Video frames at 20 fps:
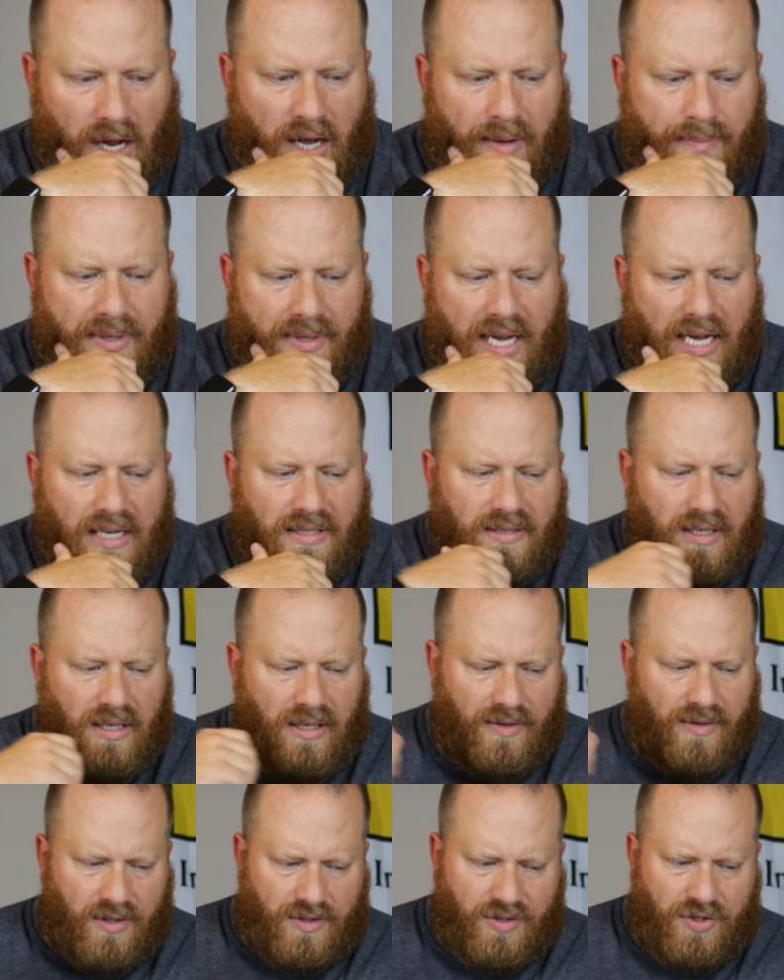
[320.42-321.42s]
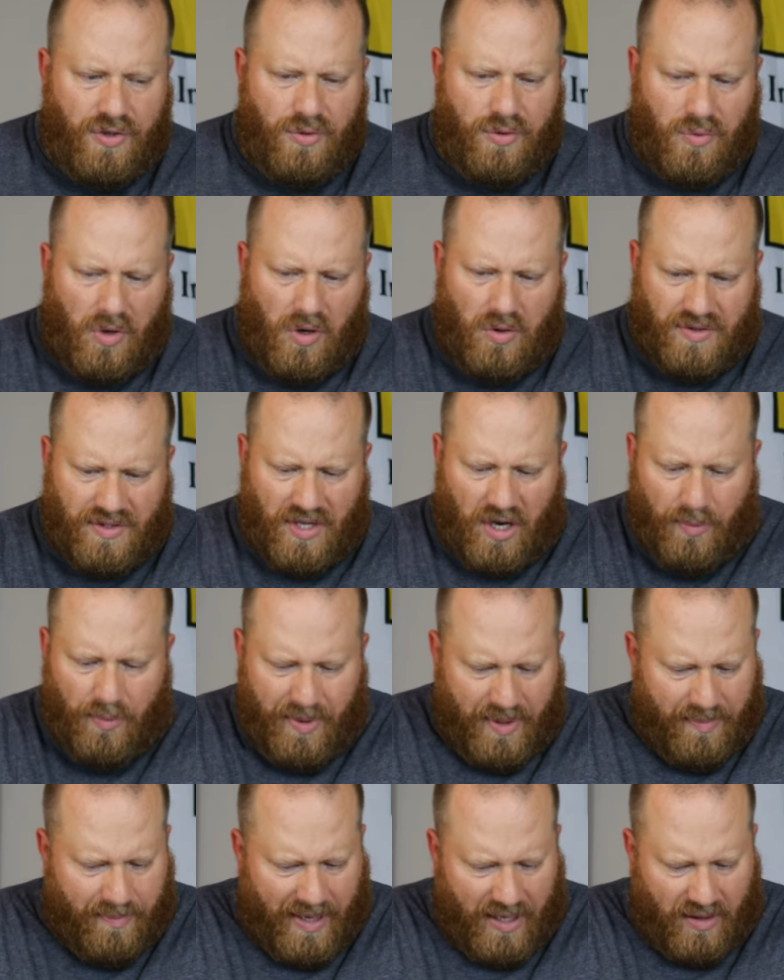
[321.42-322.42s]
I'm guessing the Two-Row is
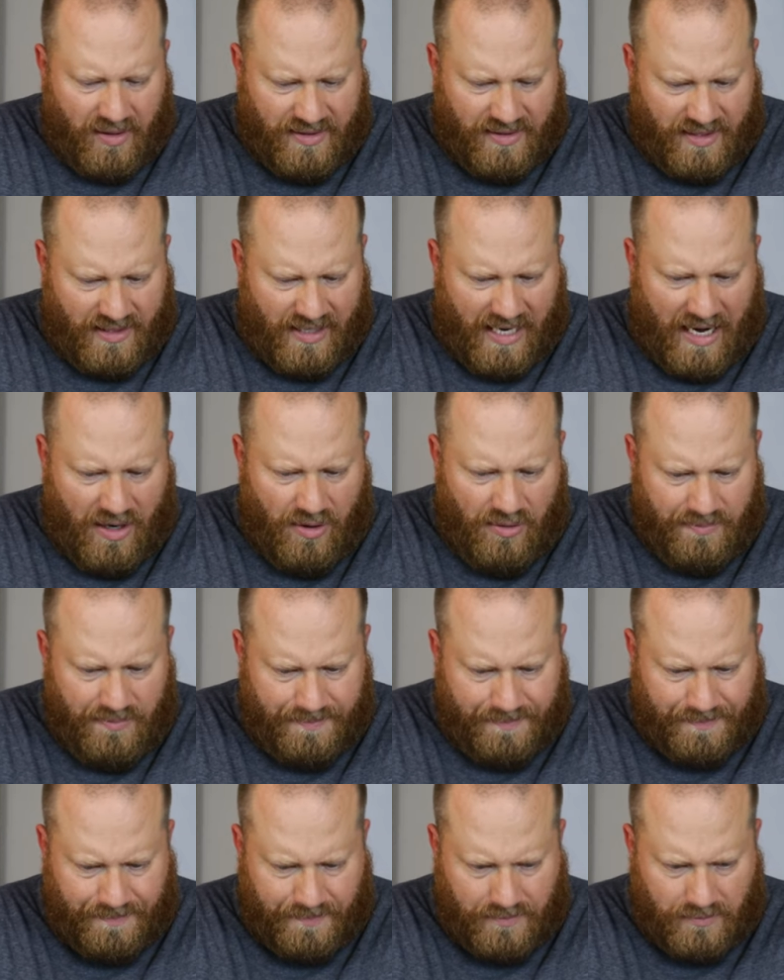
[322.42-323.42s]
helping balance it out.